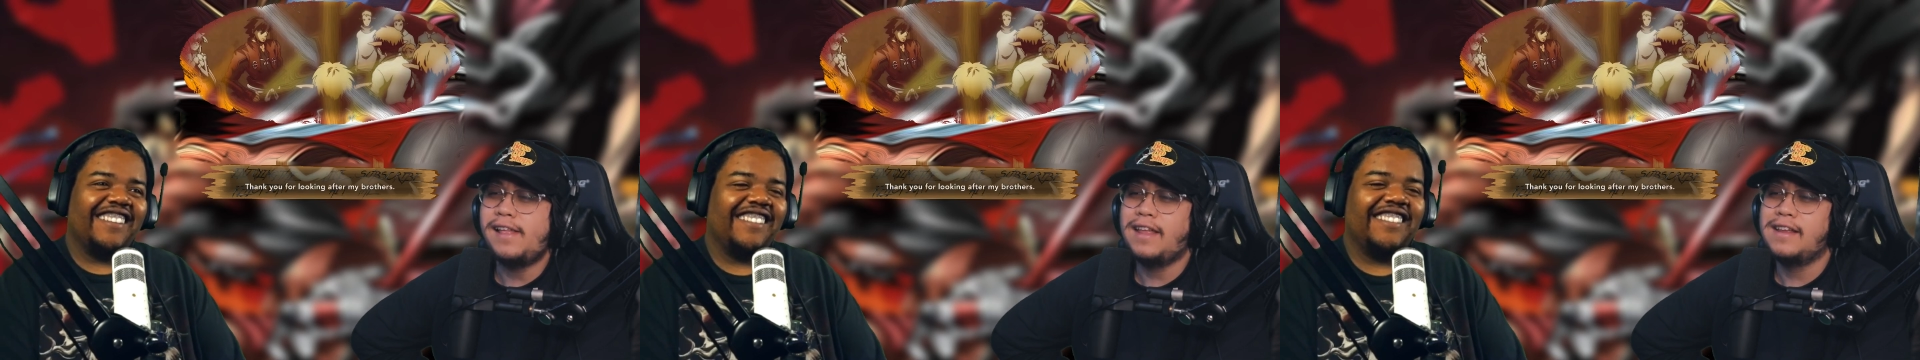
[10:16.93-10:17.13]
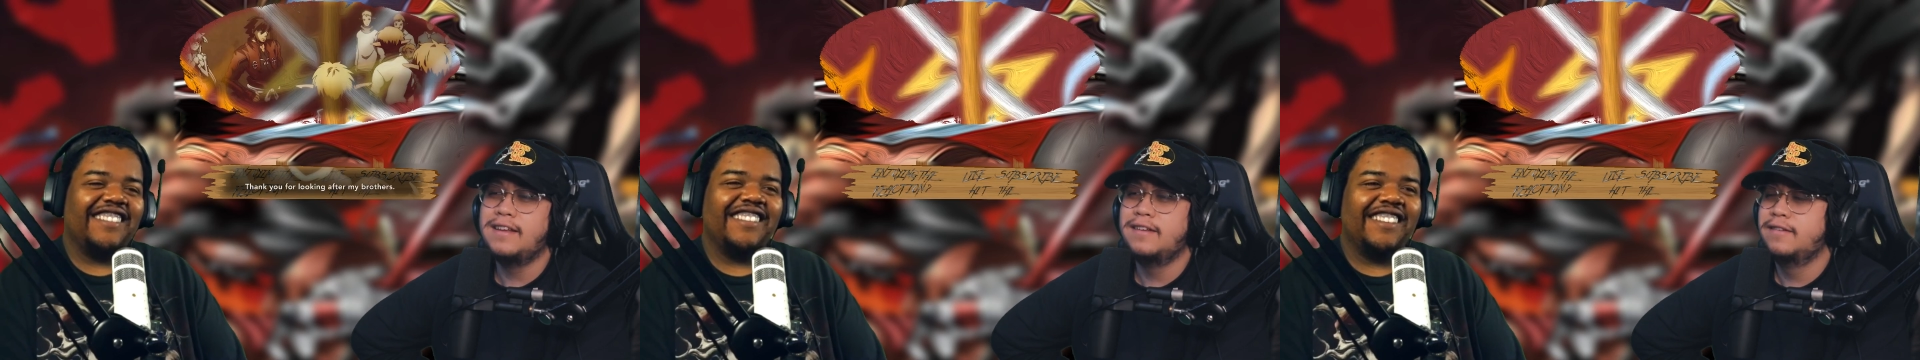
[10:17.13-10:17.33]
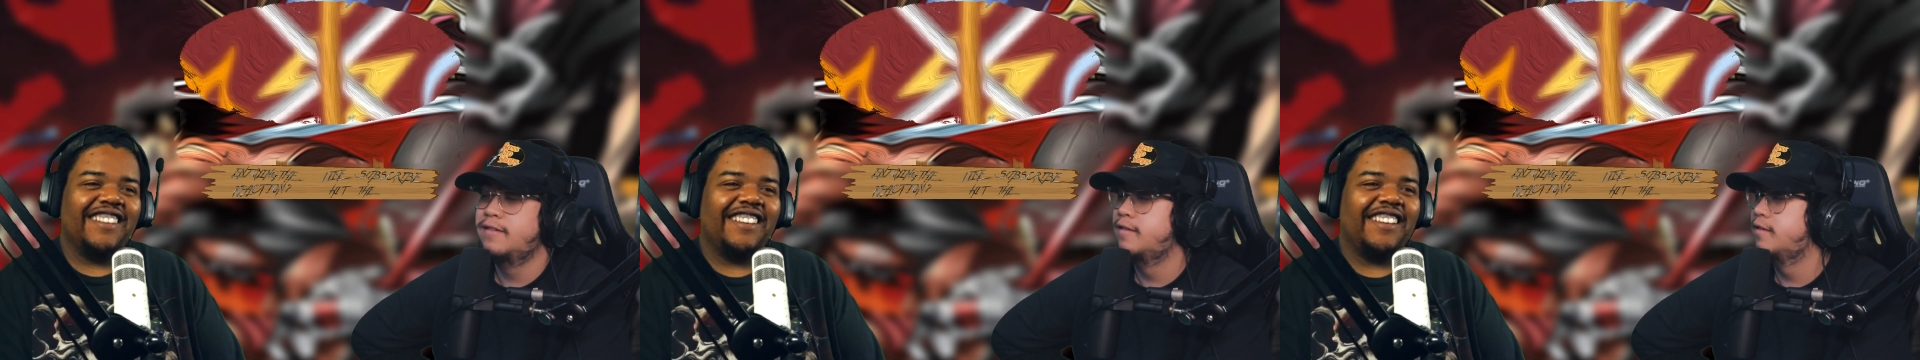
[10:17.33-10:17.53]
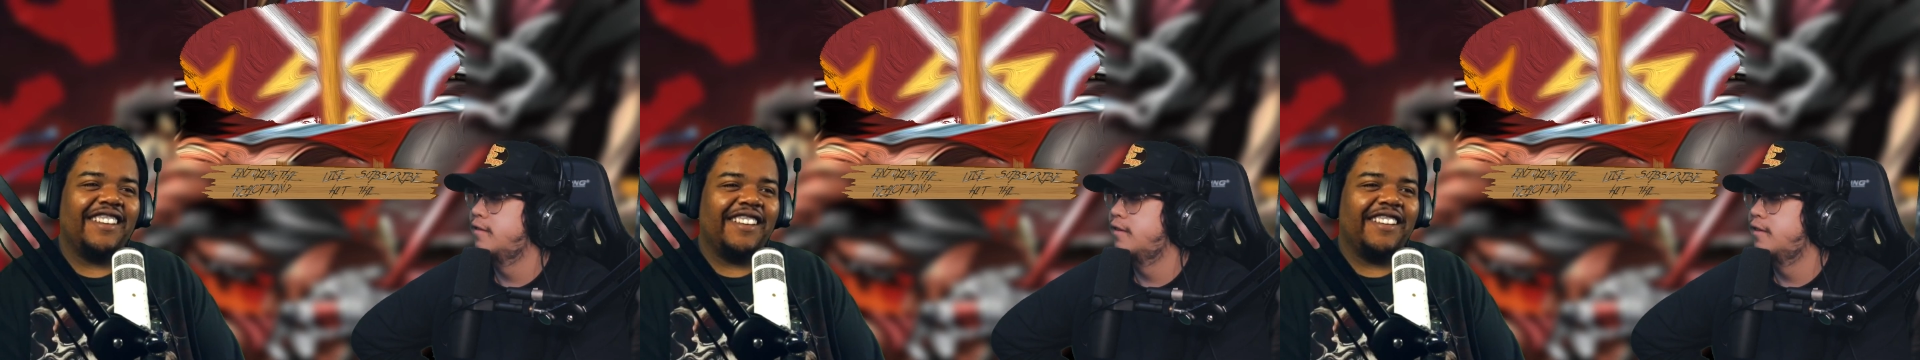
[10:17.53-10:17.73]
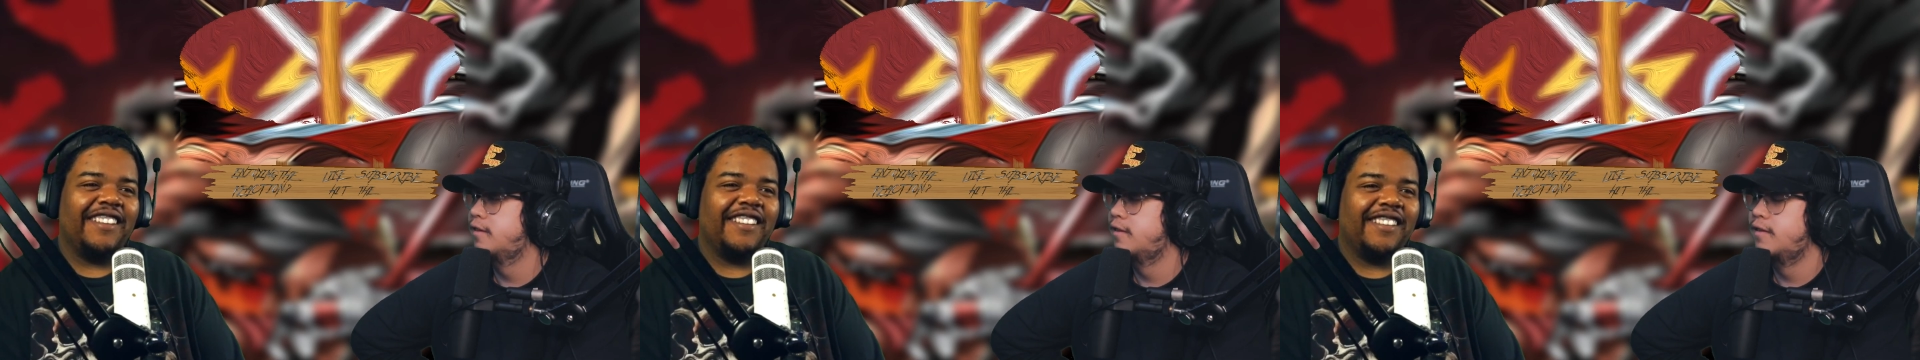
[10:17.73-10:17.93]

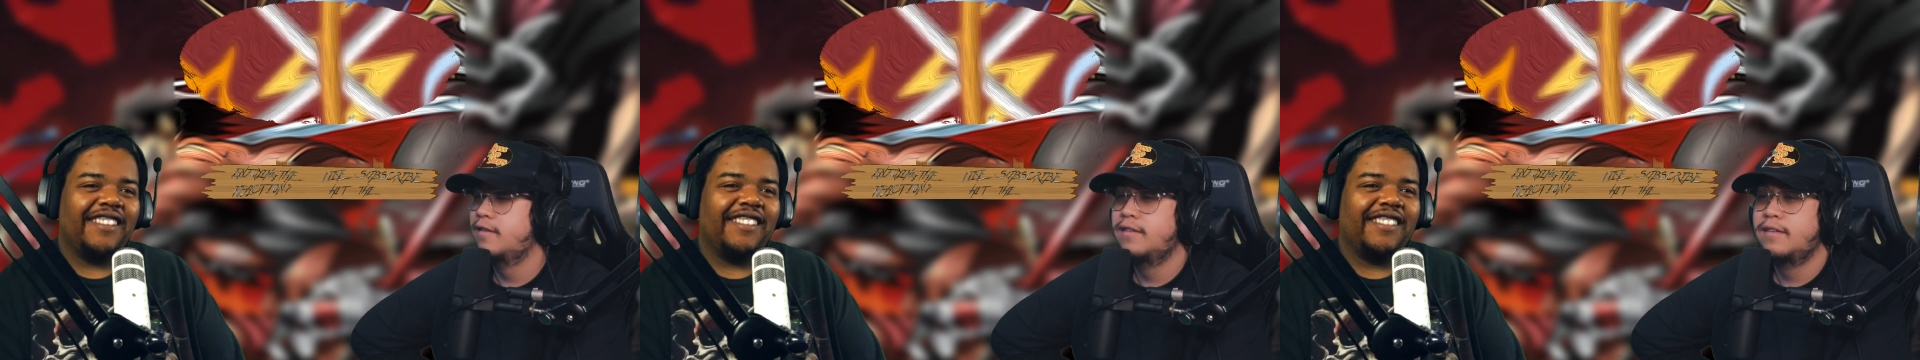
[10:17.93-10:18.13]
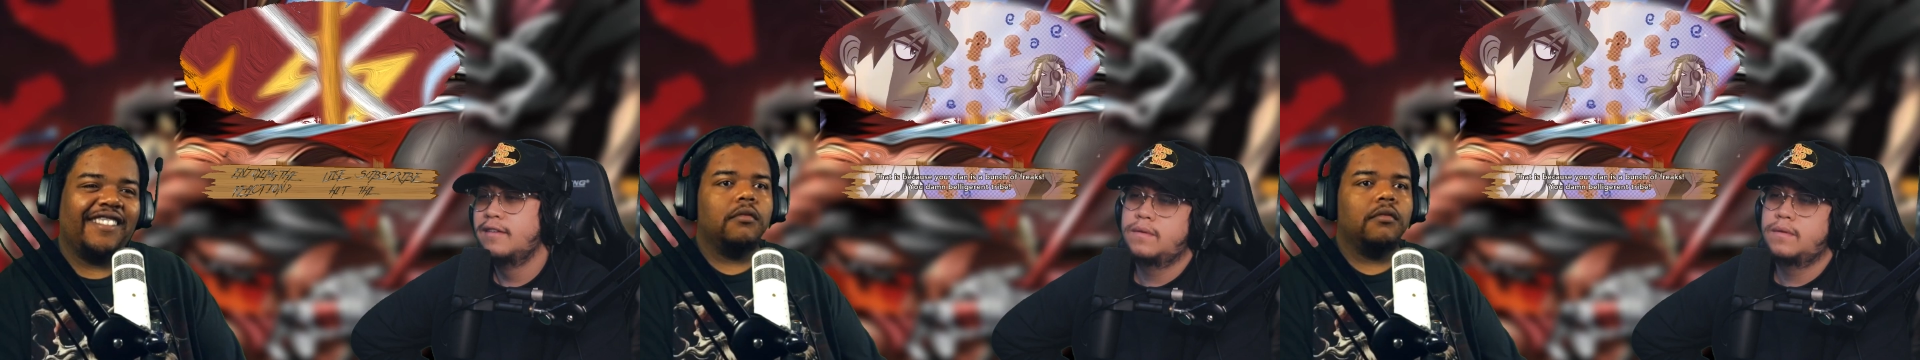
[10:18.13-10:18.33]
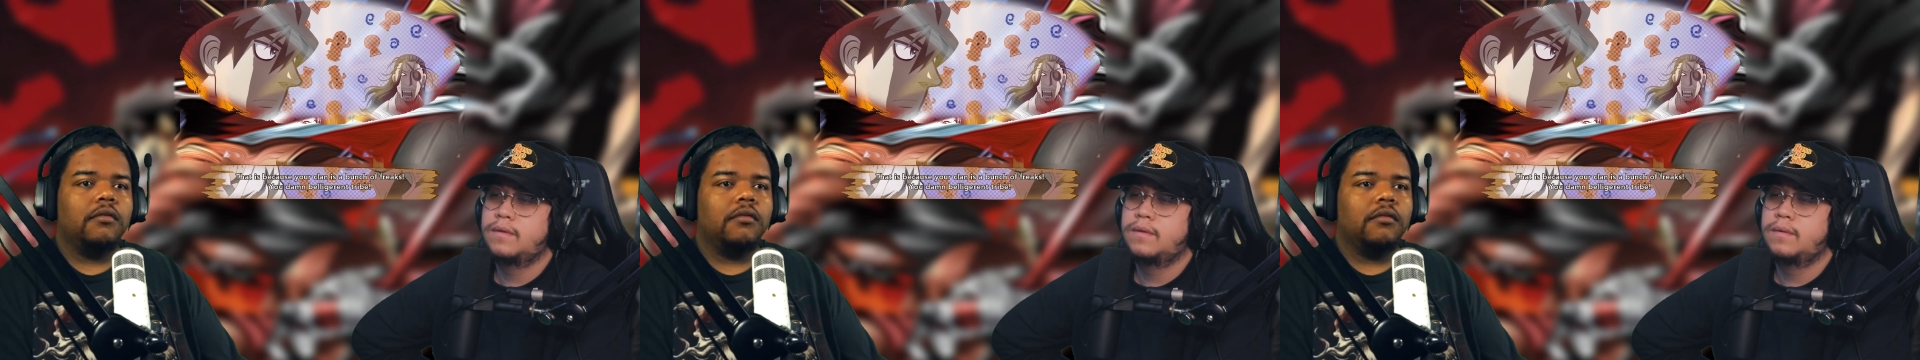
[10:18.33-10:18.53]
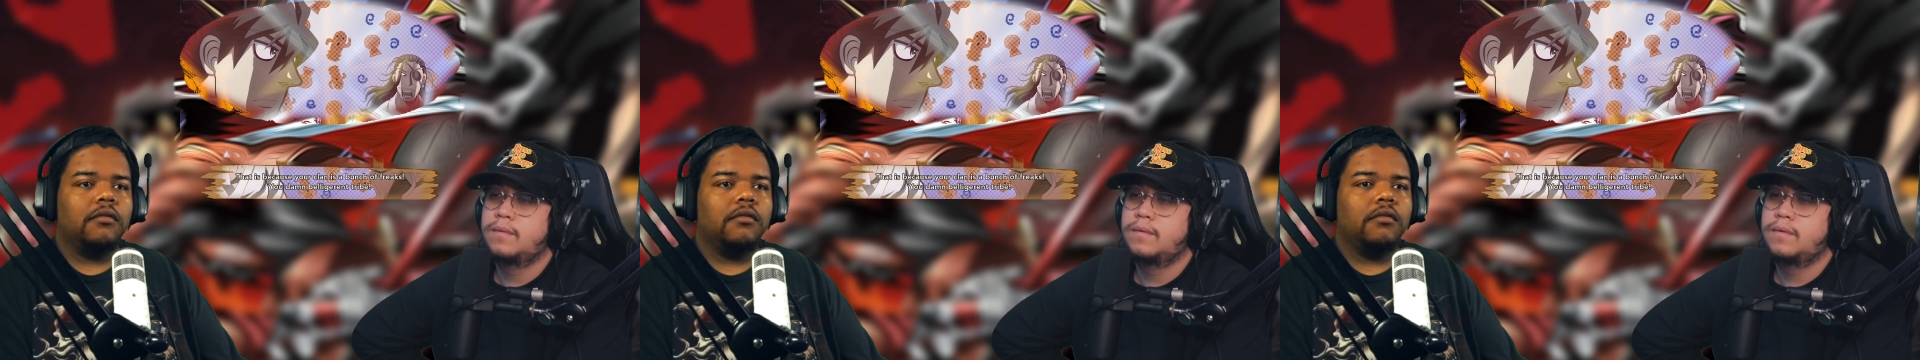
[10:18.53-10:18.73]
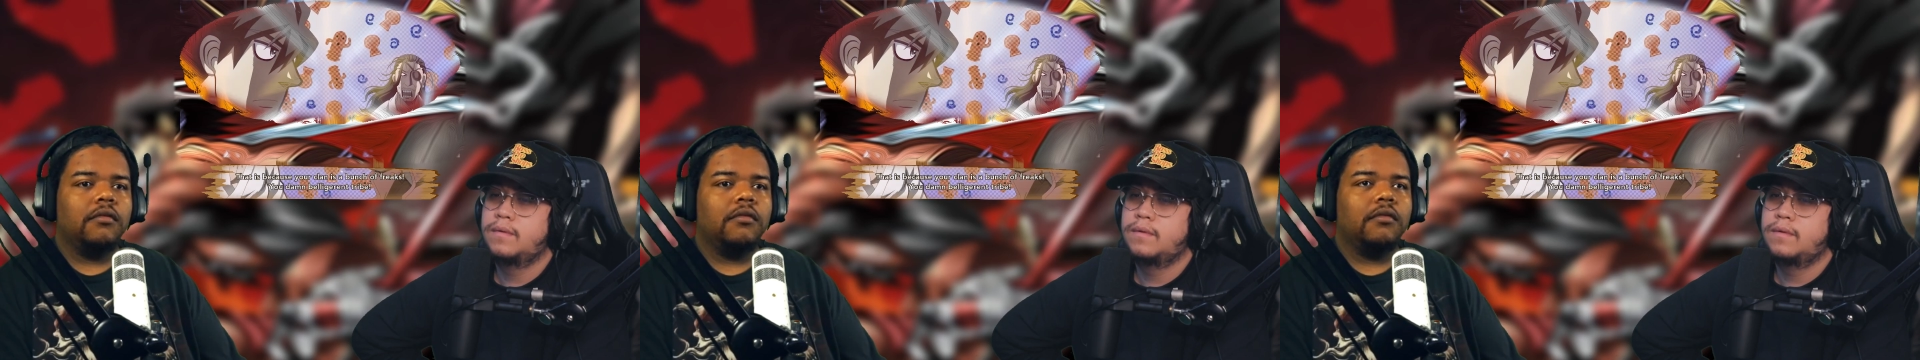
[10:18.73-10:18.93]

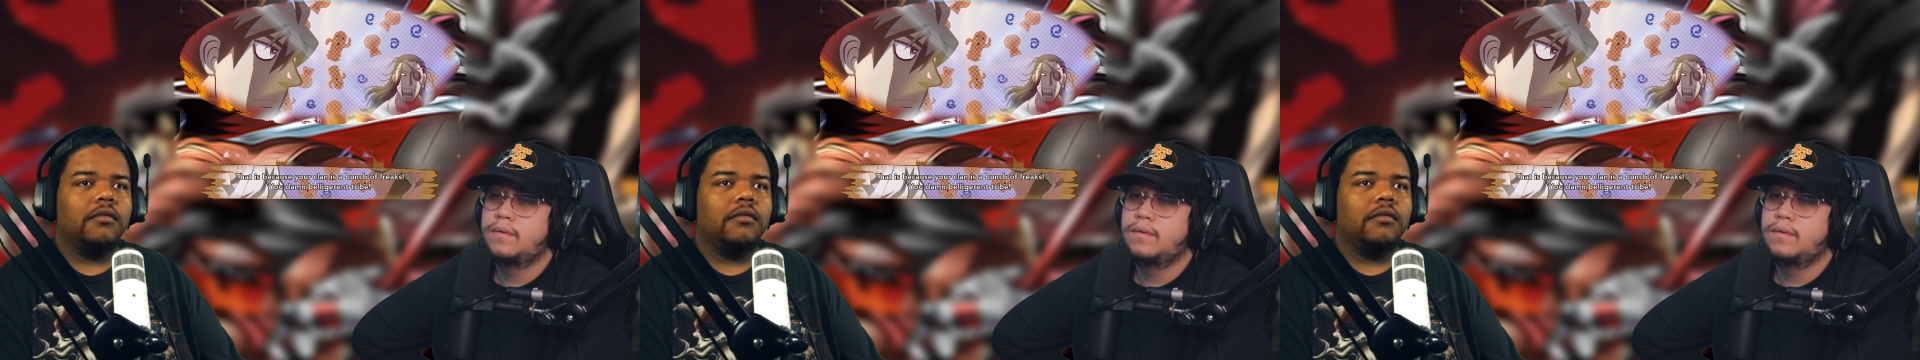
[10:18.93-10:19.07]
Nothing is said.